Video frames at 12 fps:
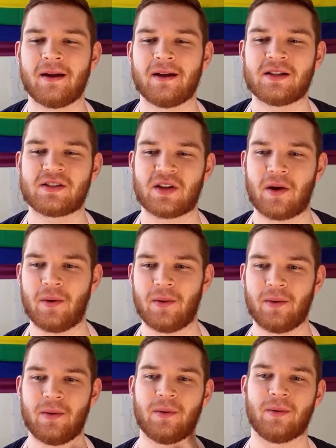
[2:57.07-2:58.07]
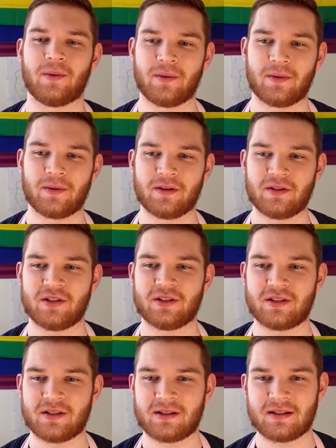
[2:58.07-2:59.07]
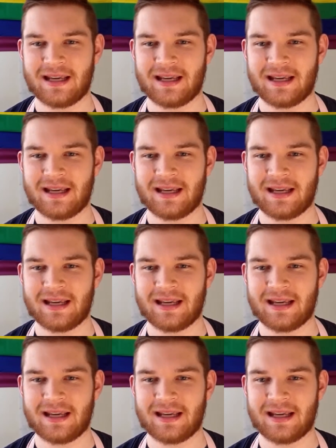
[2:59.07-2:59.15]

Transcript: So just